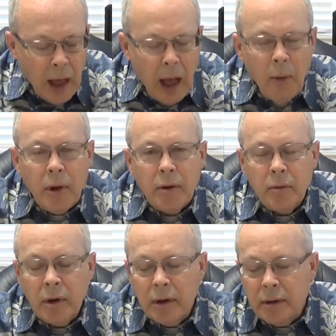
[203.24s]
I want to
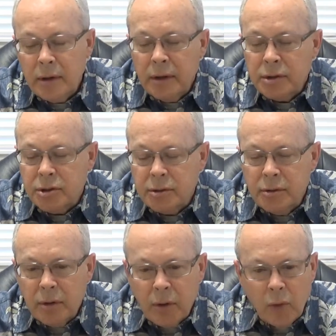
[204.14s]
uh,
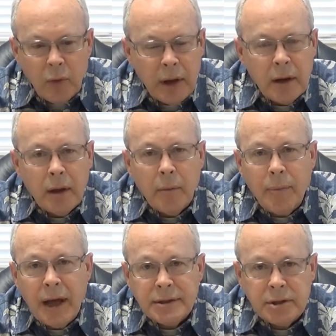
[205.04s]
read a
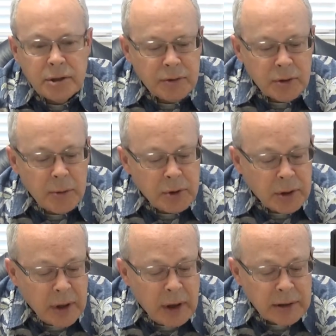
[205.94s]
passage of scripture
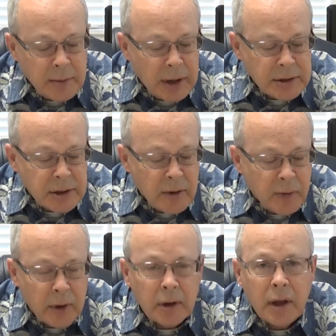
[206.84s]
talks about
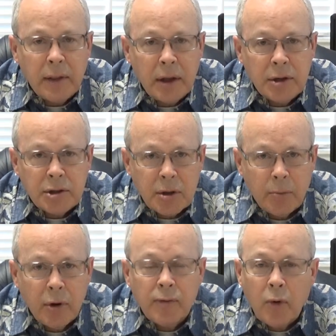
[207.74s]
suffering and then just a
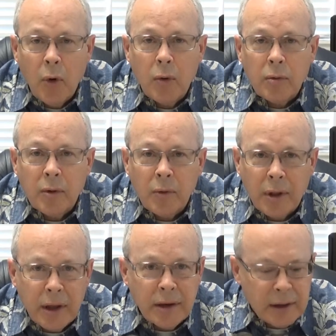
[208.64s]
brief quote and
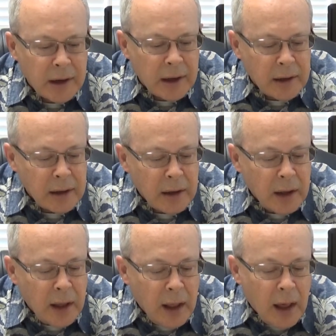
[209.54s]
we'll end today.
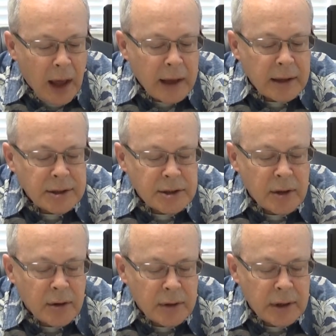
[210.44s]
I
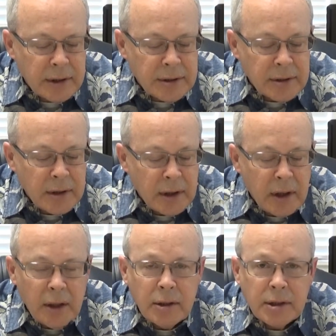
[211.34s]
consider this
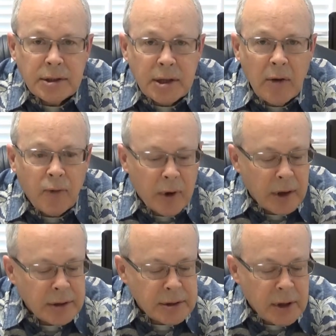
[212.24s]
the
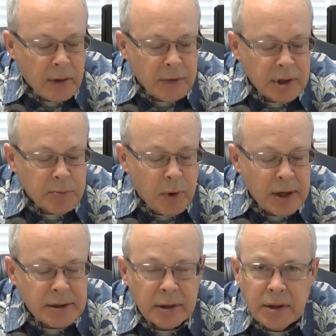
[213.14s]
sufferings of this
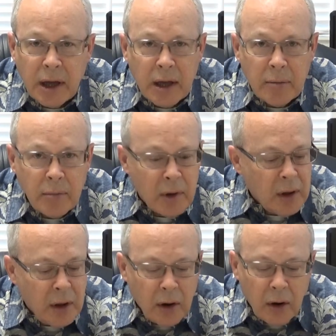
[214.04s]
present time
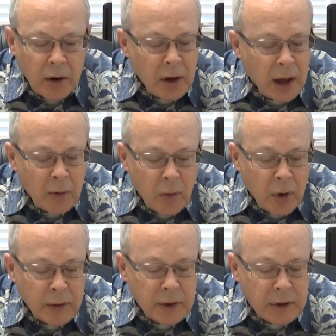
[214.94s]
are not
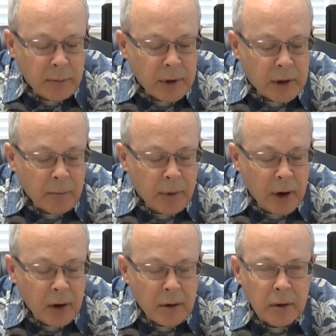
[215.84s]
worthy to be
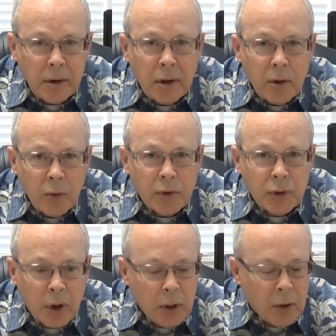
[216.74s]
compared with
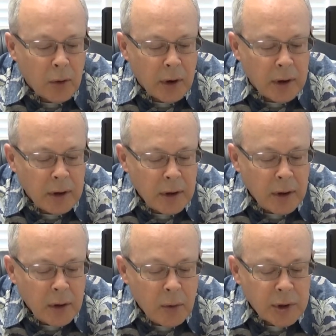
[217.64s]
the glory
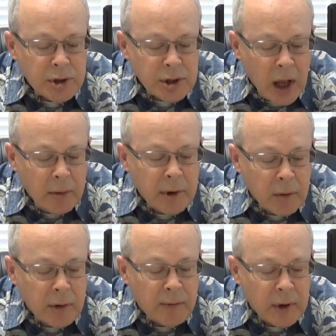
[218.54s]
which shall be
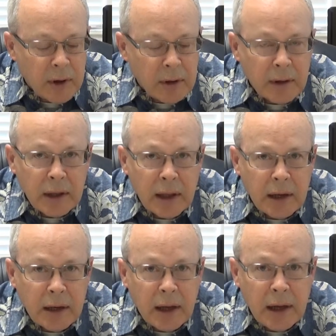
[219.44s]
revealed
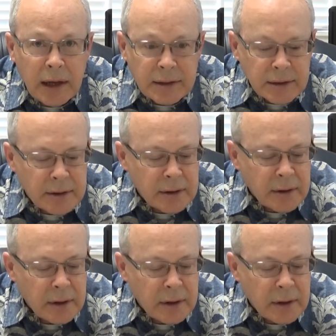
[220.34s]
in us.